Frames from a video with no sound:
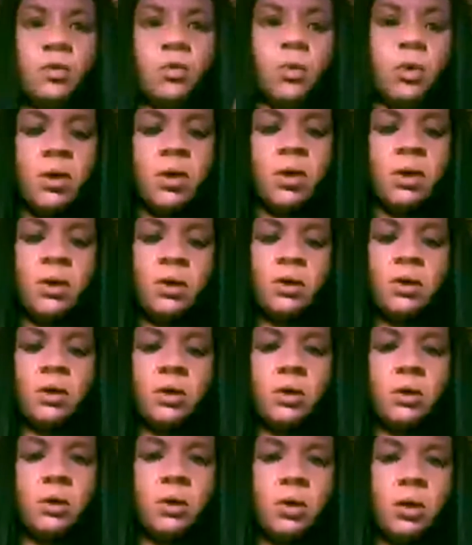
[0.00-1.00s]
one
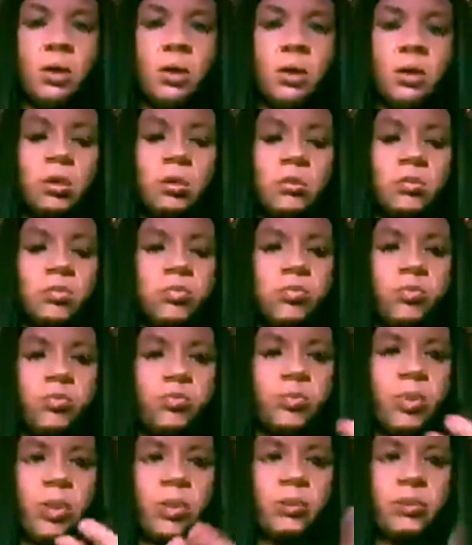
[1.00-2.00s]
or
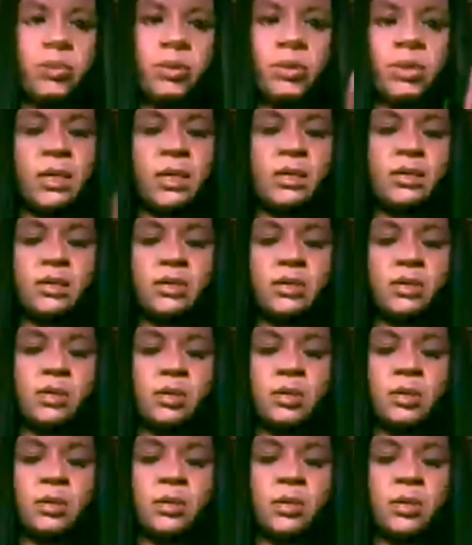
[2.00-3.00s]
both of these,
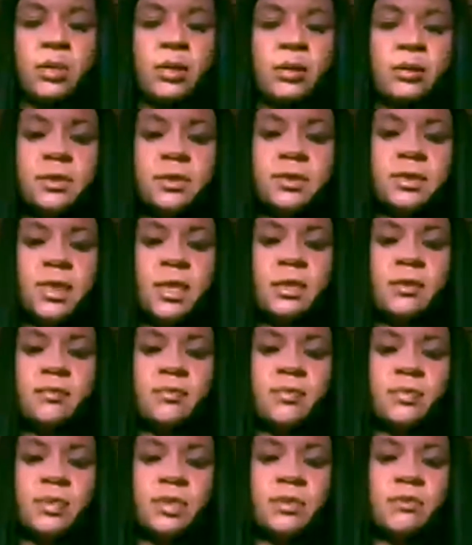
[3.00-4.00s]
or
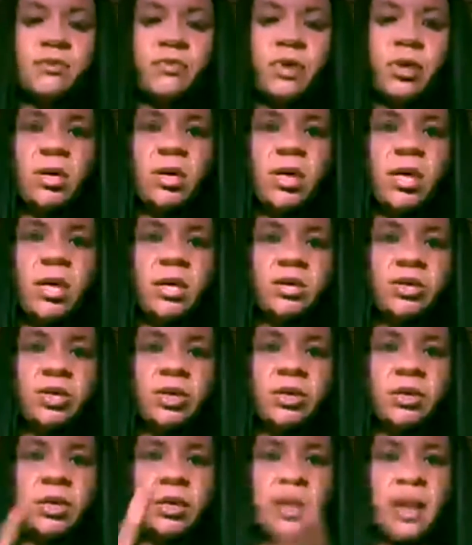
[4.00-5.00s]
some
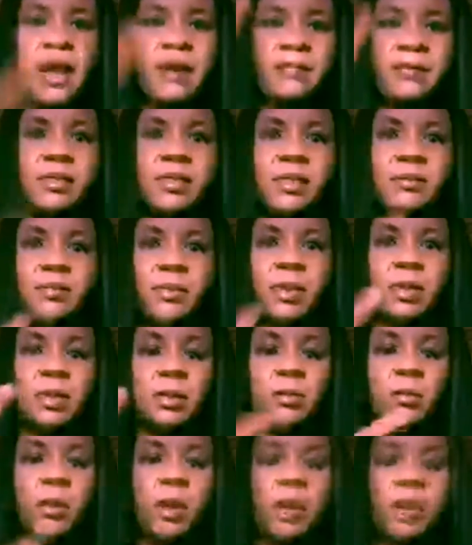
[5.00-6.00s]
variation. Have something
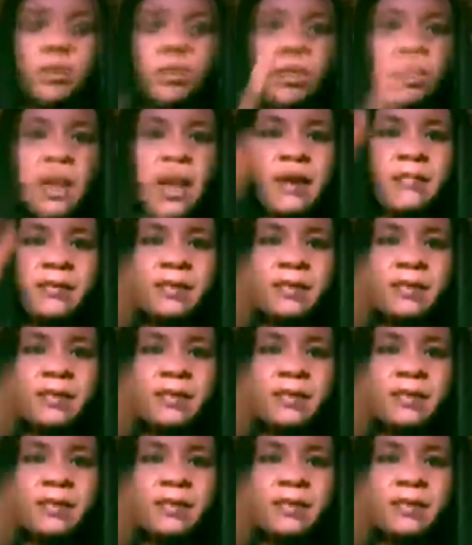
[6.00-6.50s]
to write with.